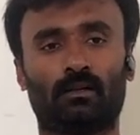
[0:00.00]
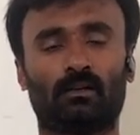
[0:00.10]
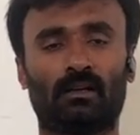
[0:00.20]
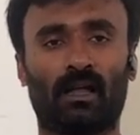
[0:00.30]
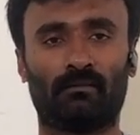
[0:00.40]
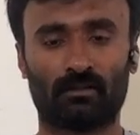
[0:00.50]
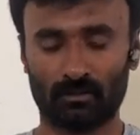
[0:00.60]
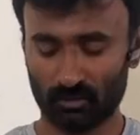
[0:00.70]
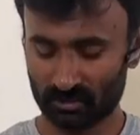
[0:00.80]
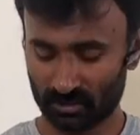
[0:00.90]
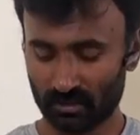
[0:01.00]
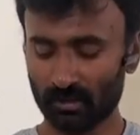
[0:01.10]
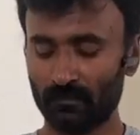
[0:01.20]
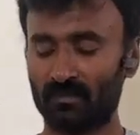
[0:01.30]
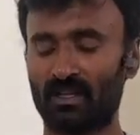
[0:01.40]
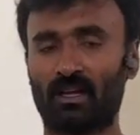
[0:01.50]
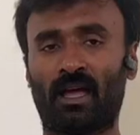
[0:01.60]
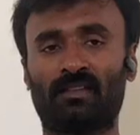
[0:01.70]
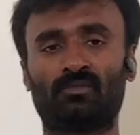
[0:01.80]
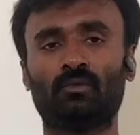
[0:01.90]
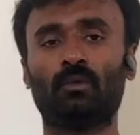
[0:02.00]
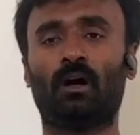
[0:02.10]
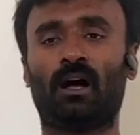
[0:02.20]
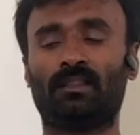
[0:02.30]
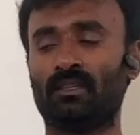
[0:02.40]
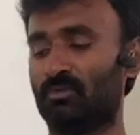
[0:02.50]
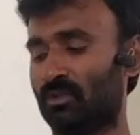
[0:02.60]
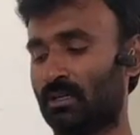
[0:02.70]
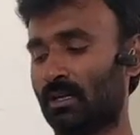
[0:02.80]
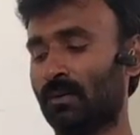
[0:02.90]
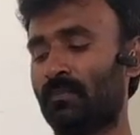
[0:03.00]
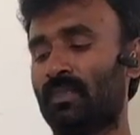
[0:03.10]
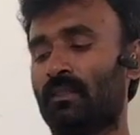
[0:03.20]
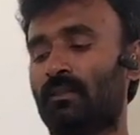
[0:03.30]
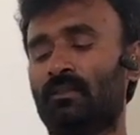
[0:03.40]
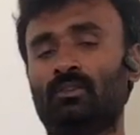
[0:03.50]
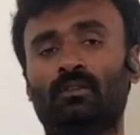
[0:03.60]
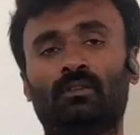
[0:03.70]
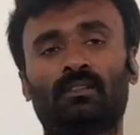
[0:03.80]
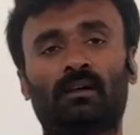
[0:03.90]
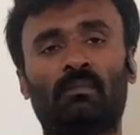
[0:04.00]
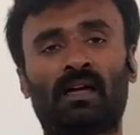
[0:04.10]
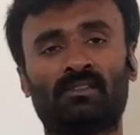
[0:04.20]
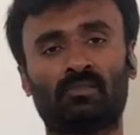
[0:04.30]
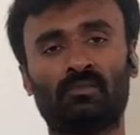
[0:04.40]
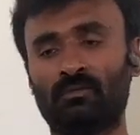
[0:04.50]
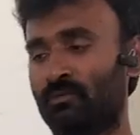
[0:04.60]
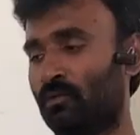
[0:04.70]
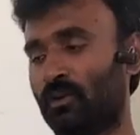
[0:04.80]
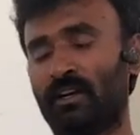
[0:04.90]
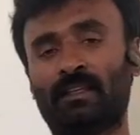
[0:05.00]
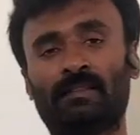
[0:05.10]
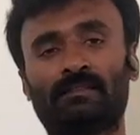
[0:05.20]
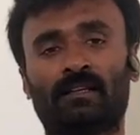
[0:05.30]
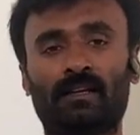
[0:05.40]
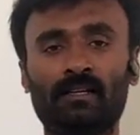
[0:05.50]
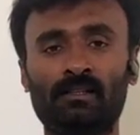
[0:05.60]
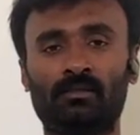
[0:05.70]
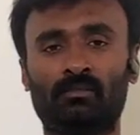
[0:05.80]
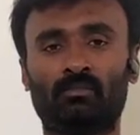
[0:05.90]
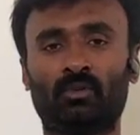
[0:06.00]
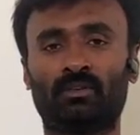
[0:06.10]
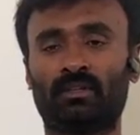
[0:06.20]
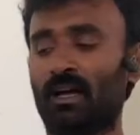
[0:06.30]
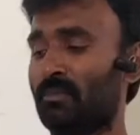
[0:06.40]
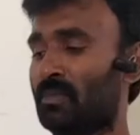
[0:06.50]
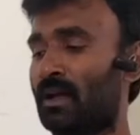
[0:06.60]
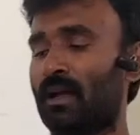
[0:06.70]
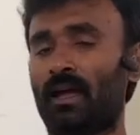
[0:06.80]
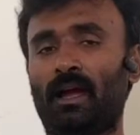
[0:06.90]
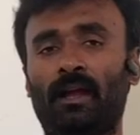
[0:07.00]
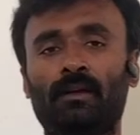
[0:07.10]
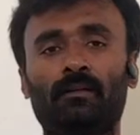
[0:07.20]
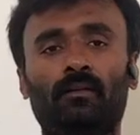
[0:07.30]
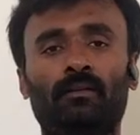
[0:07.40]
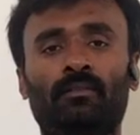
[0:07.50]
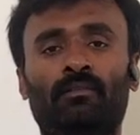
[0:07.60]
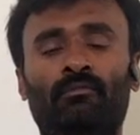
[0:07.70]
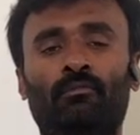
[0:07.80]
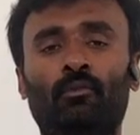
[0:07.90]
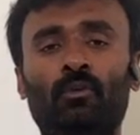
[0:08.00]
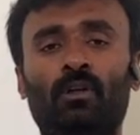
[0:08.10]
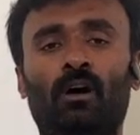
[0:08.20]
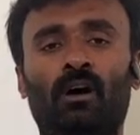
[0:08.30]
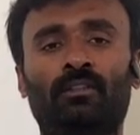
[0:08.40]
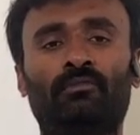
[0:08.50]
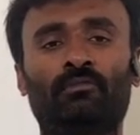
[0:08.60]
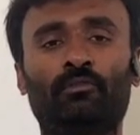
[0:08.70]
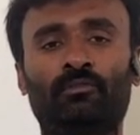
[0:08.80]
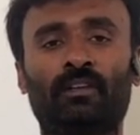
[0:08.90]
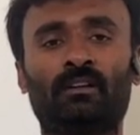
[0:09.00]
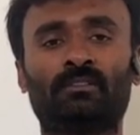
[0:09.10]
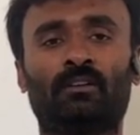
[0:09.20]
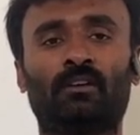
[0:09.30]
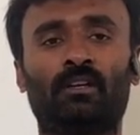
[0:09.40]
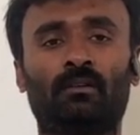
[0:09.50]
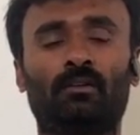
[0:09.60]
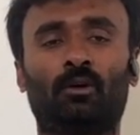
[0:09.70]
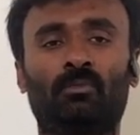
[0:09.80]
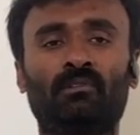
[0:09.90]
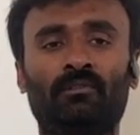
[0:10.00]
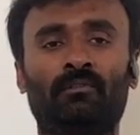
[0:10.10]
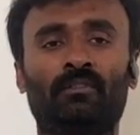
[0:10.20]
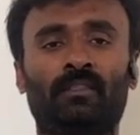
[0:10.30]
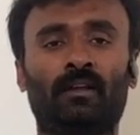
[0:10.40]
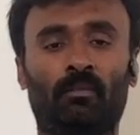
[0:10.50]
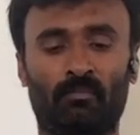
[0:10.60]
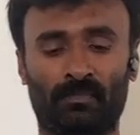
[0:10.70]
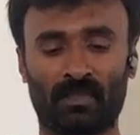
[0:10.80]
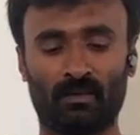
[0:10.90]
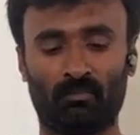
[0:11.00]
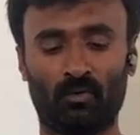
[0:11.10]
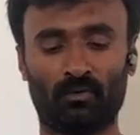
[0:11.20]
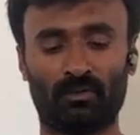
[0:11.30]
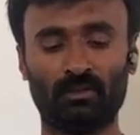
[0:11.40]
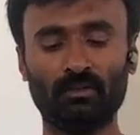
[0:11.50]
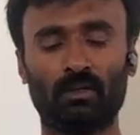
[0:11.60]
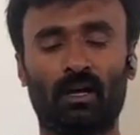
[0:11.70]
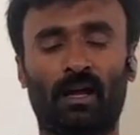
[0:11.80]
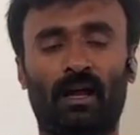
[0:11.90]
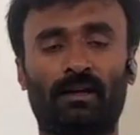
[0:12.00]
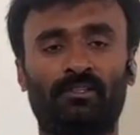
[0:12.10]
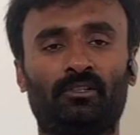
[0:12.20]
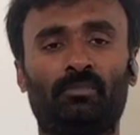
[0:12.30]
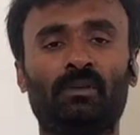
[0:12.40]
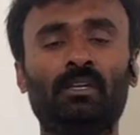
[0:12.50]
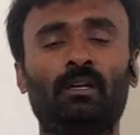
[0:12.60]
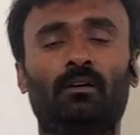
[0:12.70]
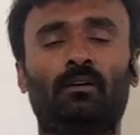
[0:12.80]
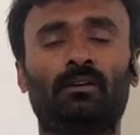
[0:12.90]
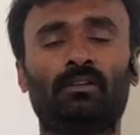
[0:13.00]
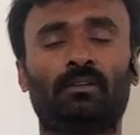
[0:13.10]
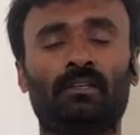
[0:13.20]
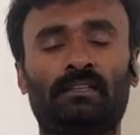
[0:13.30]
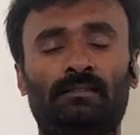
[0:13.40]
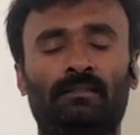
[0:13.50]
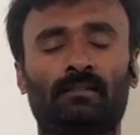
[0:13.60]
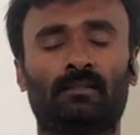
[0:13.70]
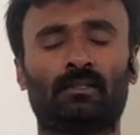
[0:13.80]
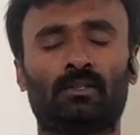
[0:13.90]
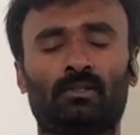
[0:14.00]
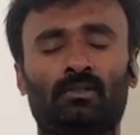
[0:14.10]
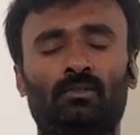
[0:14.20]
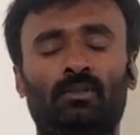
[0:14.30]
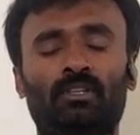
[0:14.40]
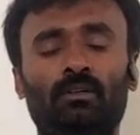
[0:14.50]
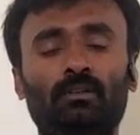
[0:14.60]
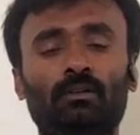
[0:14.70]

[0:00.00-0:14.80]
clavicular breathing, as to Adi Mudra, your thumb has to fold it inside both the thumb, and you fold other four fingers on top of thumb. Both the hands should be on your knees. So here